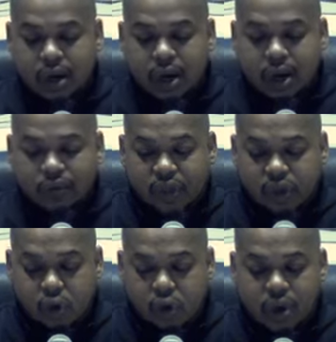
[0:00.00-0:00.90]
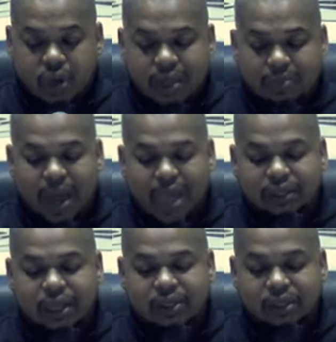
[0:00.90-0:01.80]
of the Lord, the
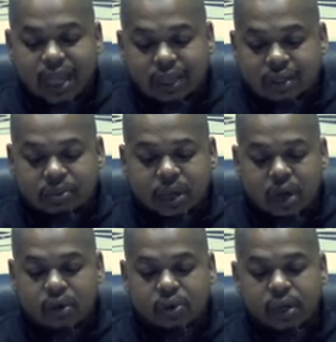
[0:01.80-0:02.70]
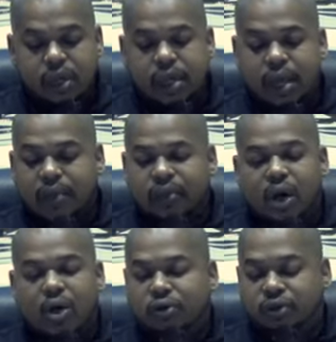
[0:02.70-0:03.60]
bystanders let them go and the
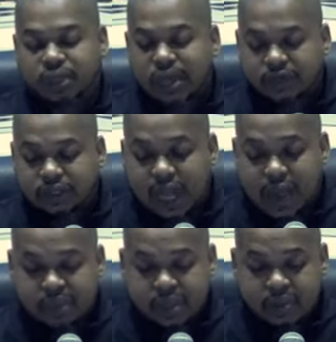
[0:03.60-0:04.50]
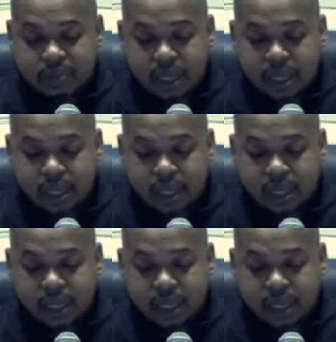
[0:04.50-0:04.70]
owners never stopped them.